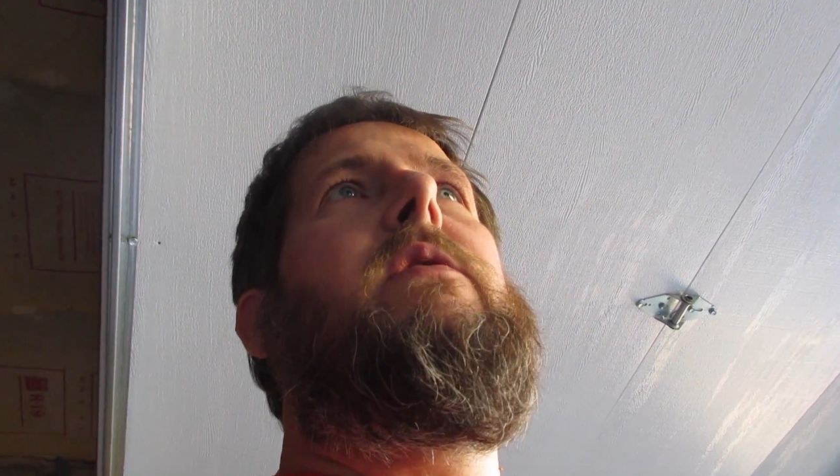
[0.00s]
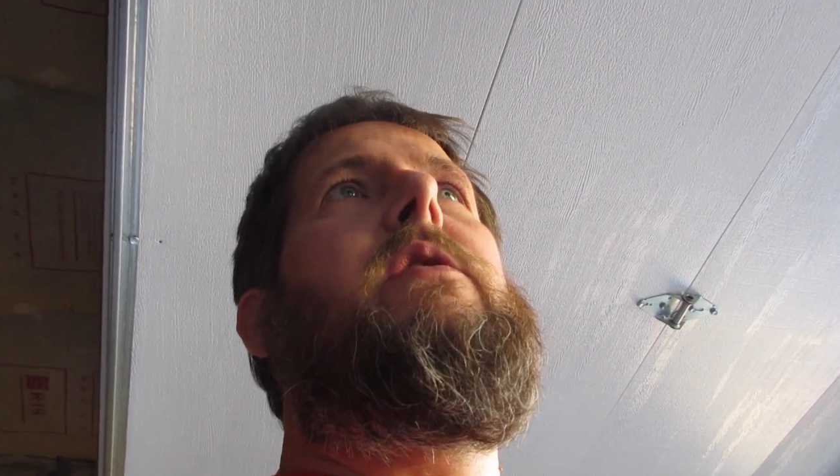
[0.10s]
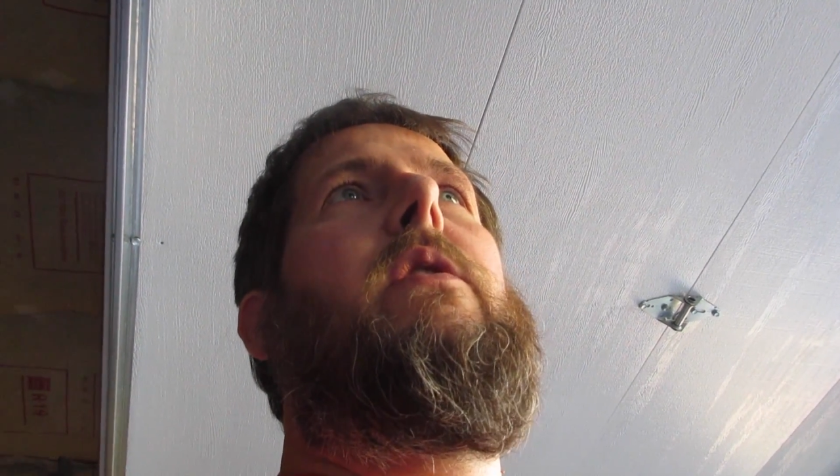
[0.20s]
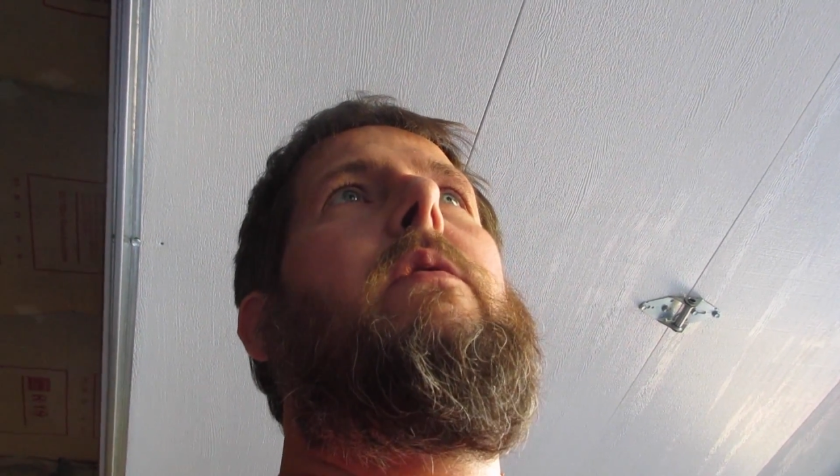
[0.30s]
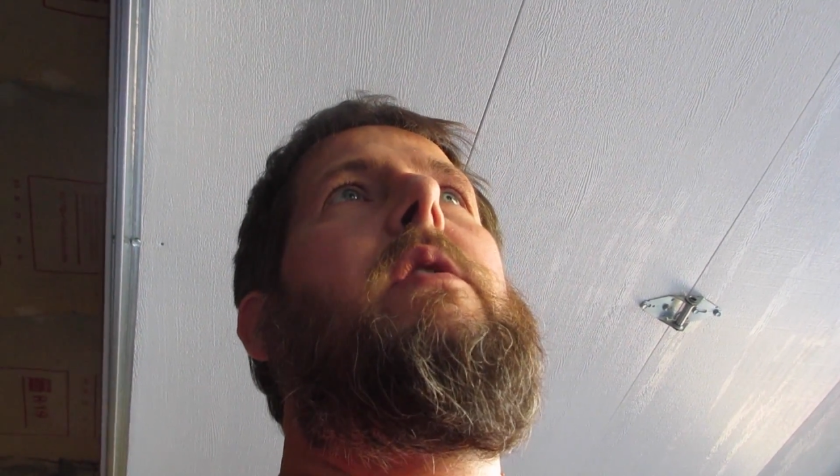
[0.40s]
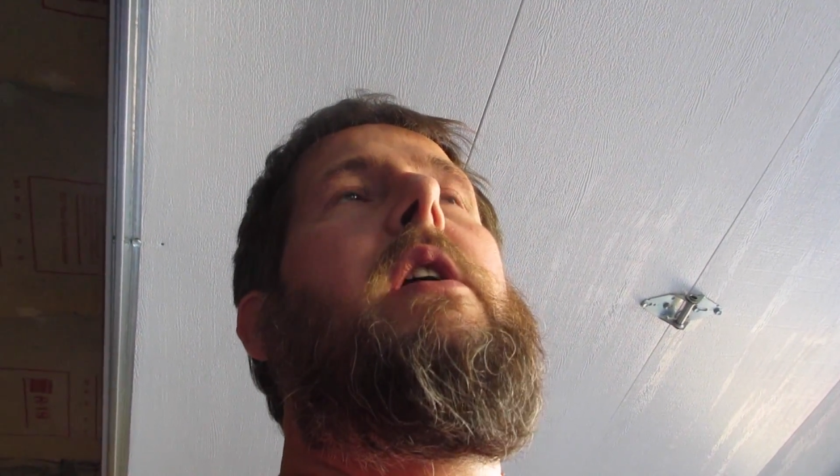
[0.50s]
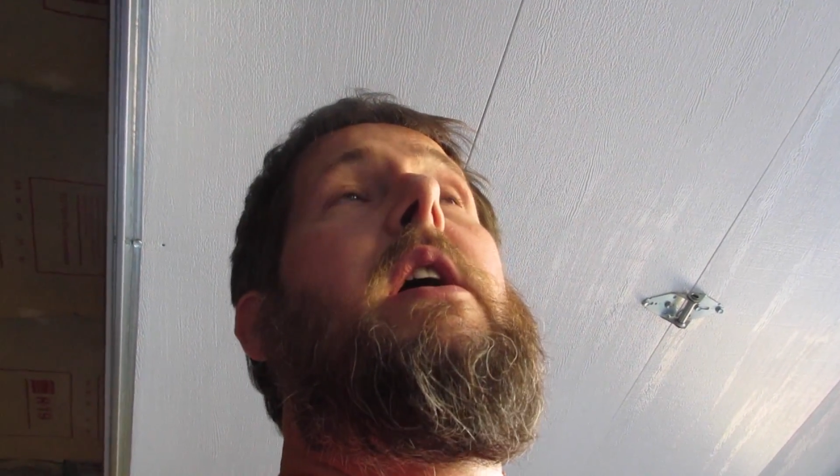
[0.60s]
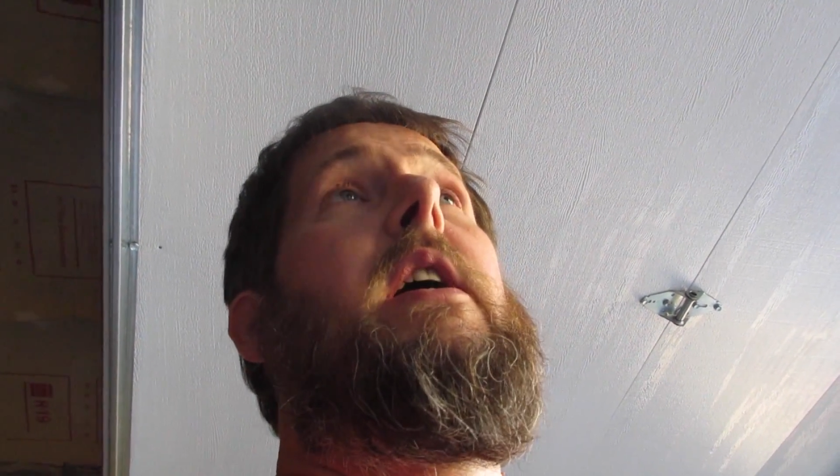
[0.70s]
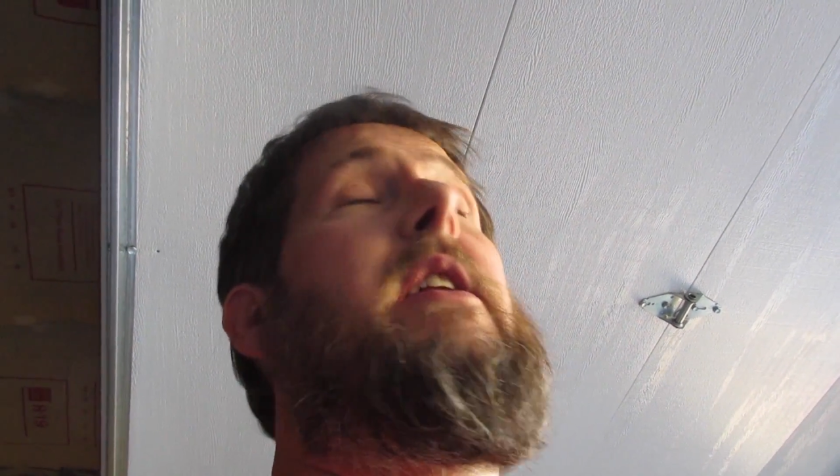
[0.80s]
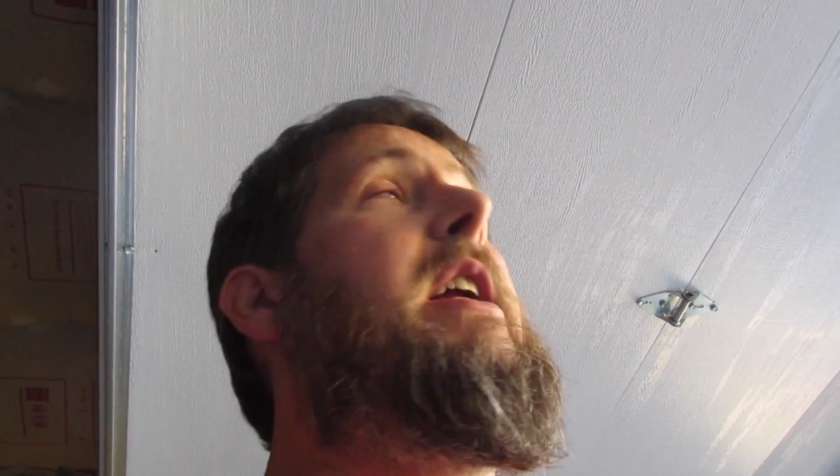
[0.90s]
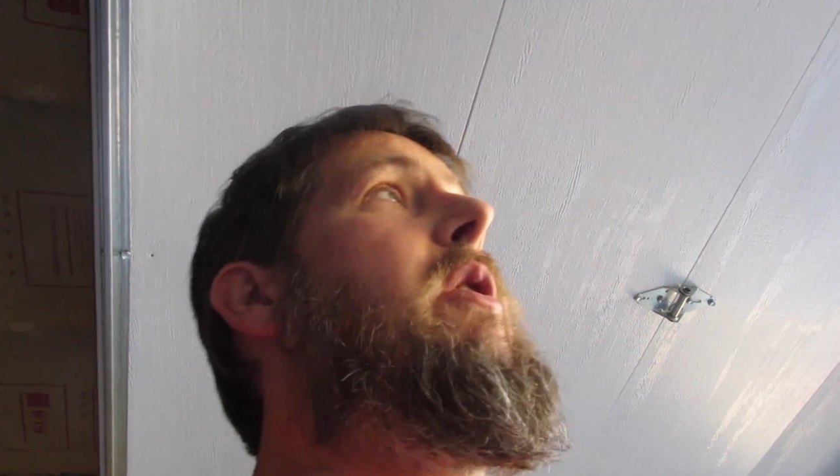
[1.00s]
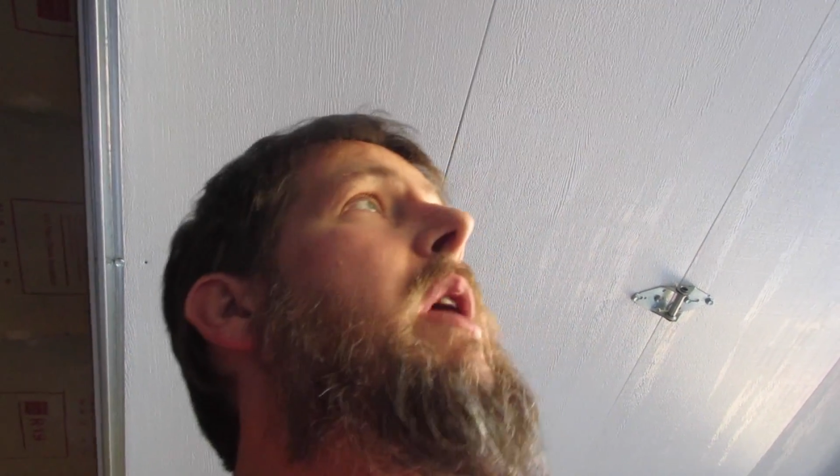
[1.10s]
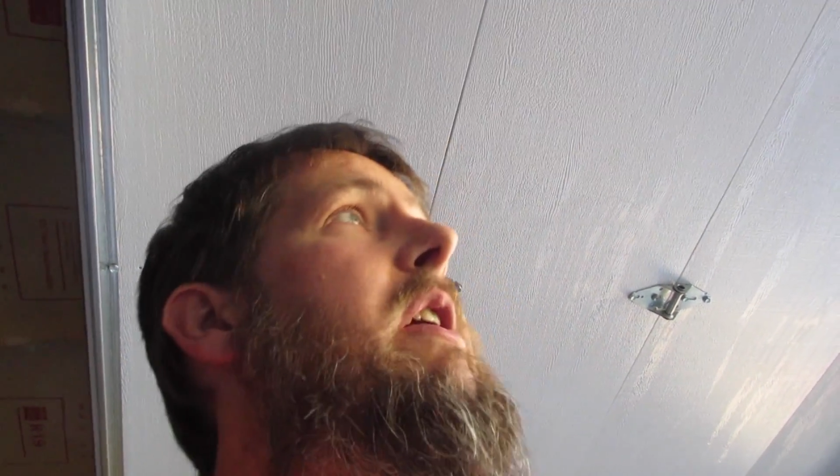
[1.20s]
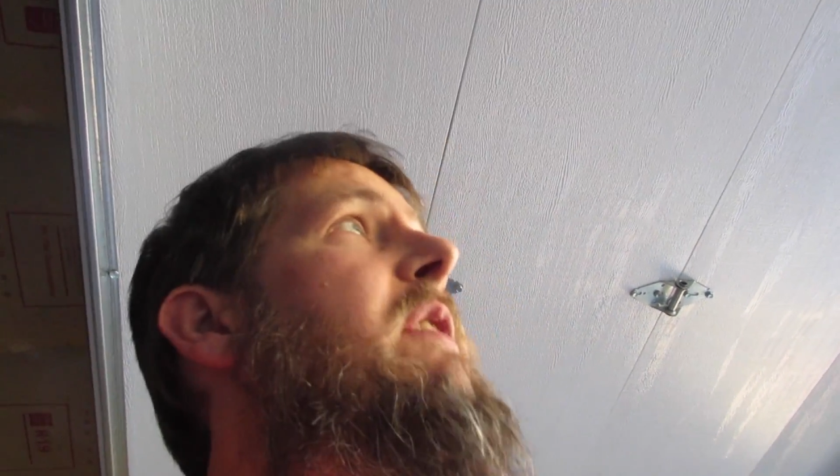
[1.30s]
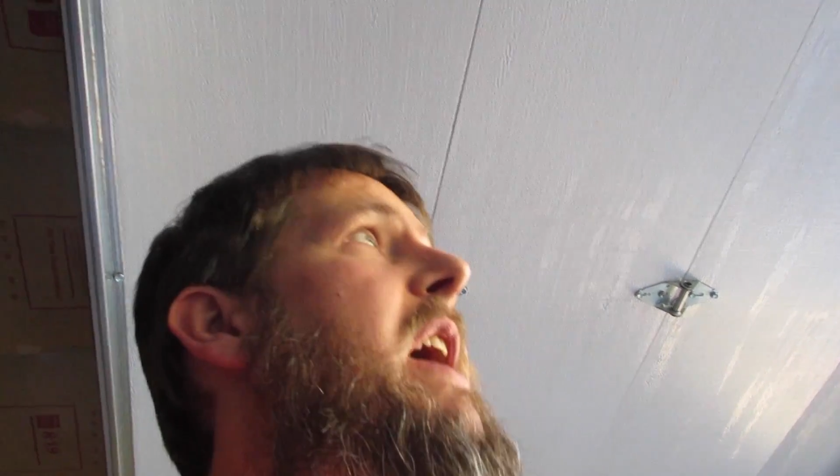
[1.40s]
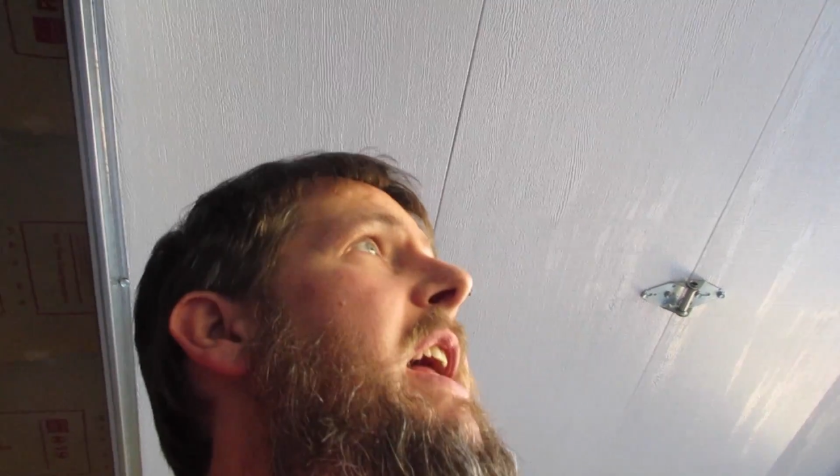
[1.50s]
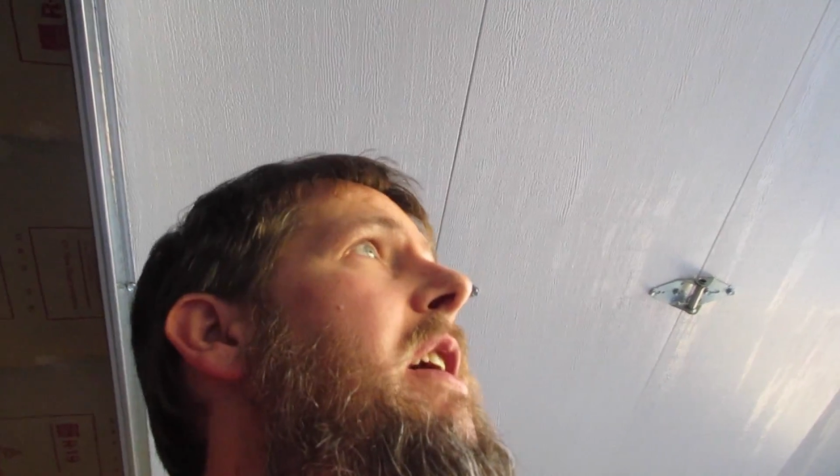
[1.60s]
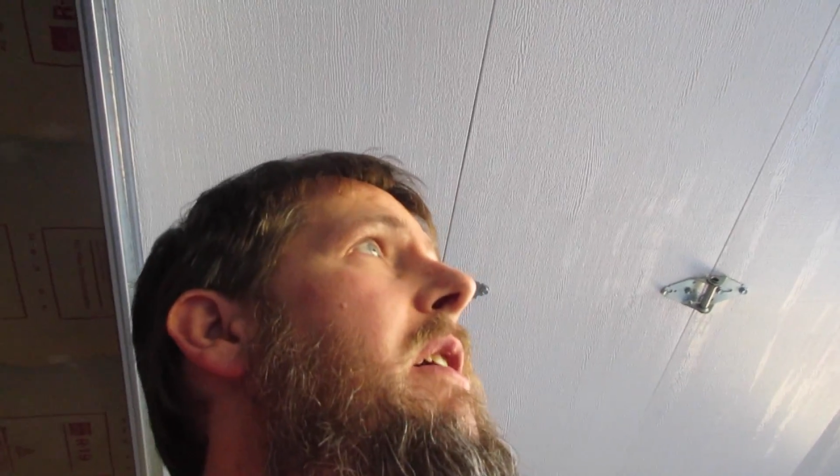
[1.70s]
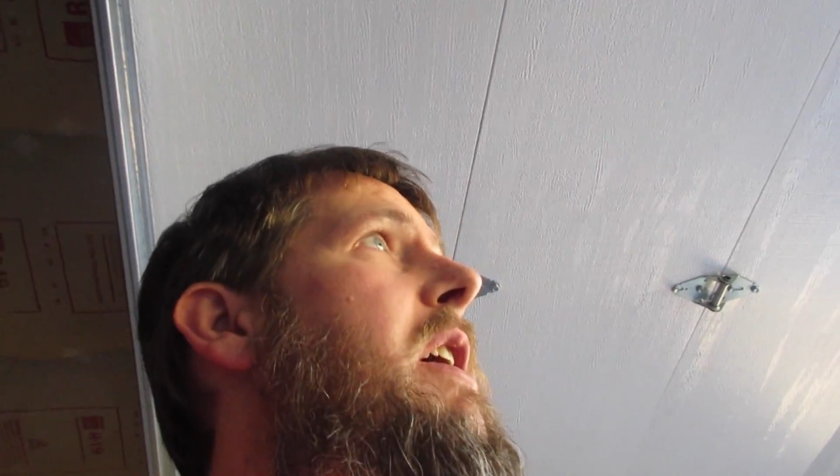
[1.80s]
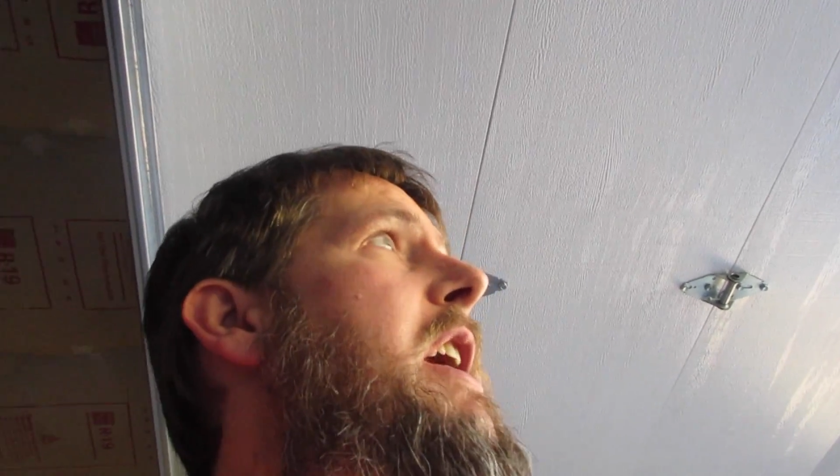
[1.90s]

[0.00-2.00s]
So they'd go out if they had a,